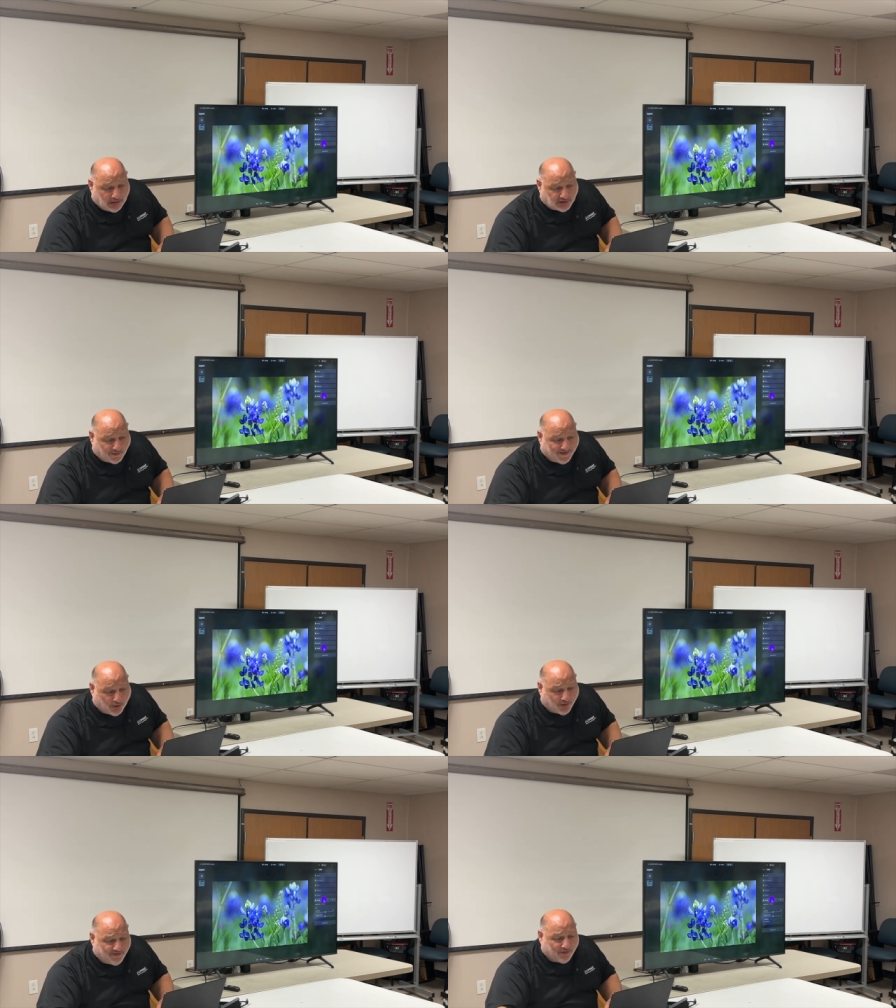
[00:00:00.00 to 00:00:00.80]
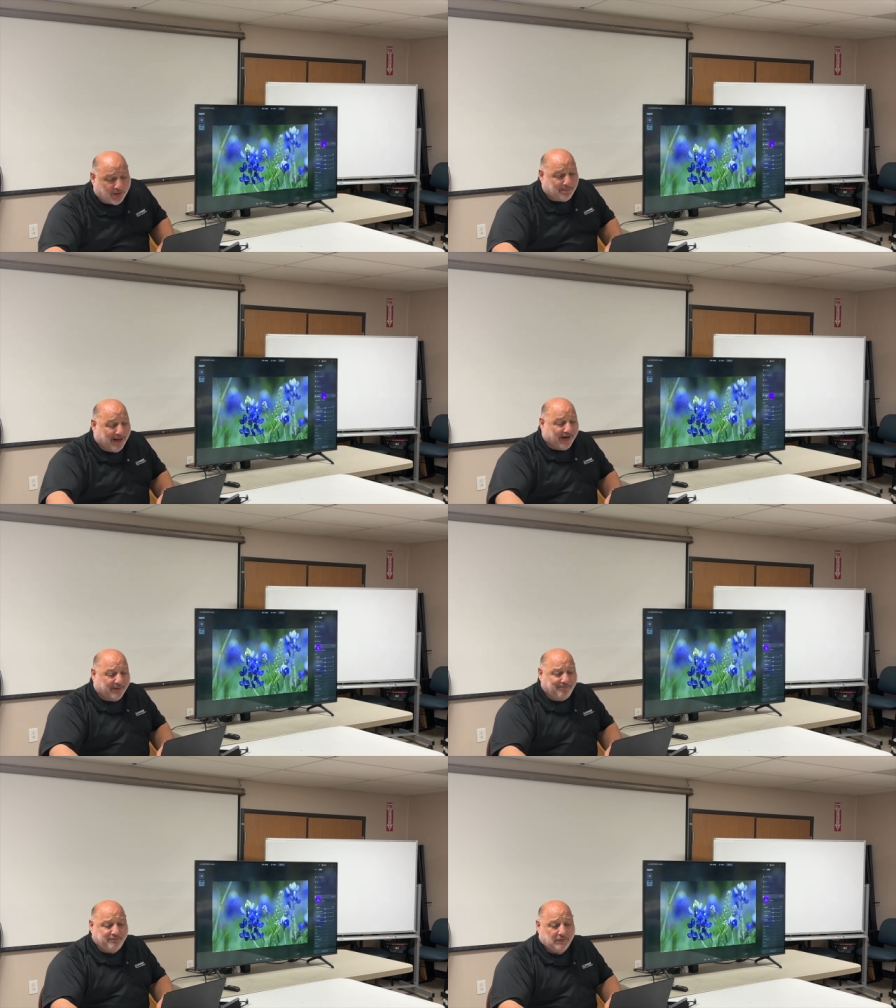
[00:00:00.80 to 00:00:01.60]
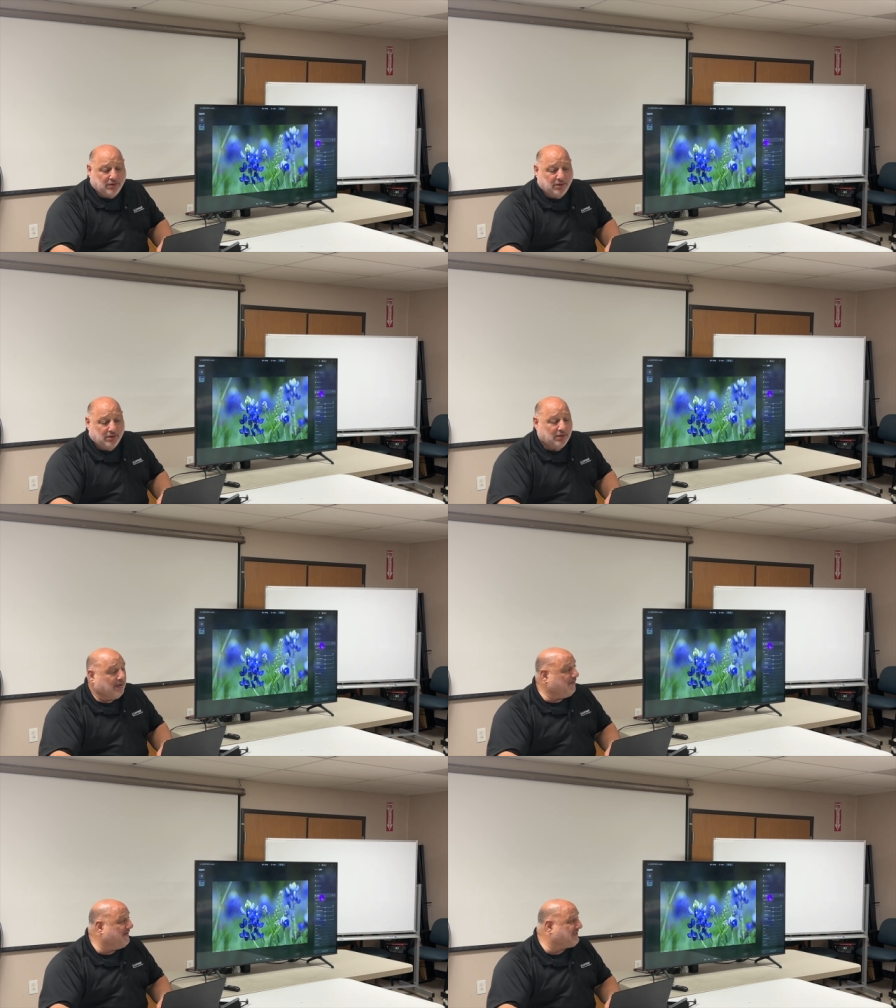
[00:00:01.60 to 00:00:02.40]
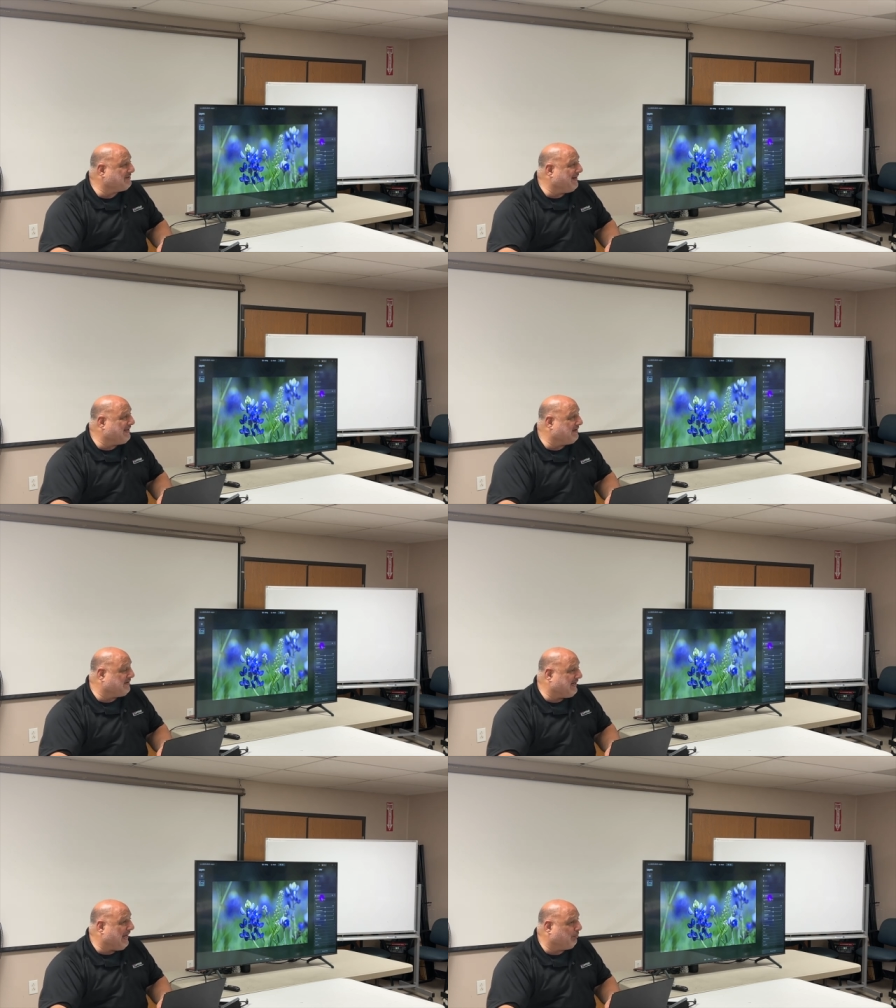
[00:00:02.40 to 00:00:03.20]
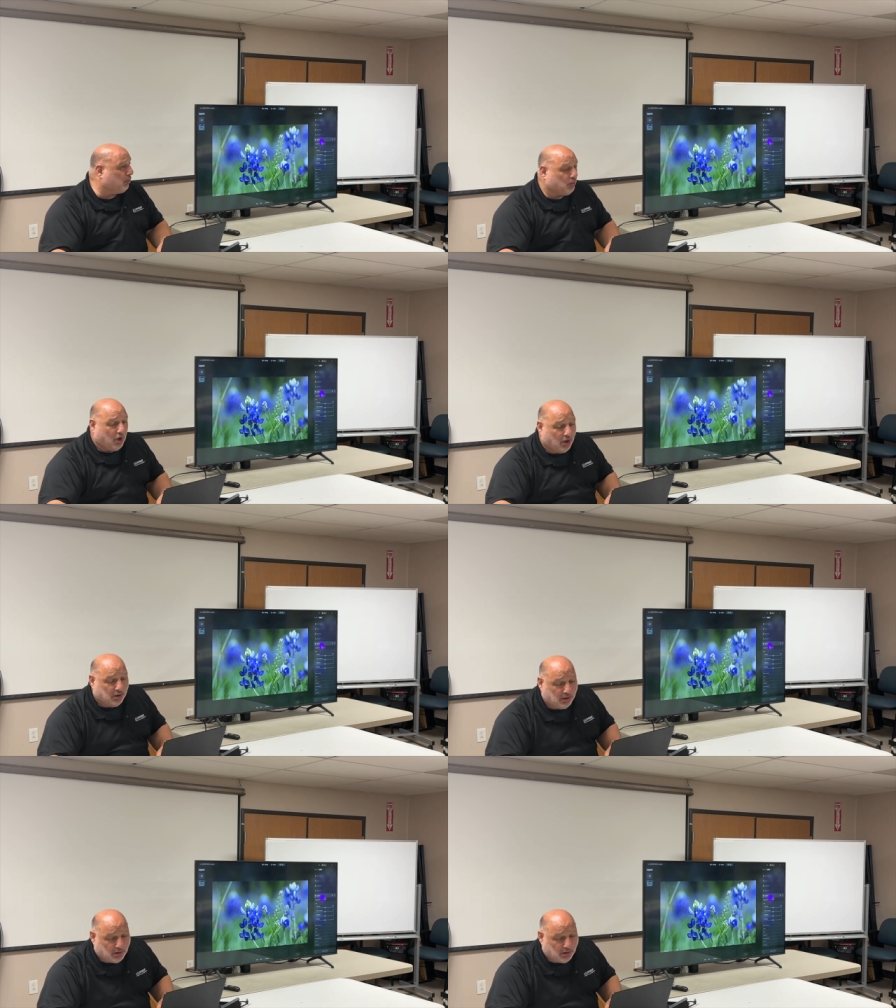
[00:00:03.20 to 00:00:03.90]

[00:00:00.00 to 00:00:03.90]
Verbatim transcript: So if I go to the very bottom, this is my camera raw.